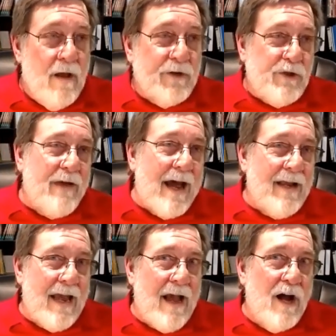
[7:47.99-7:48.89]
but you got
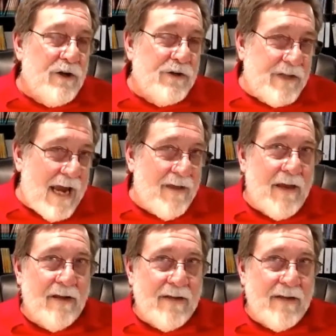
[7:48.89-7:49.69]
to understand that,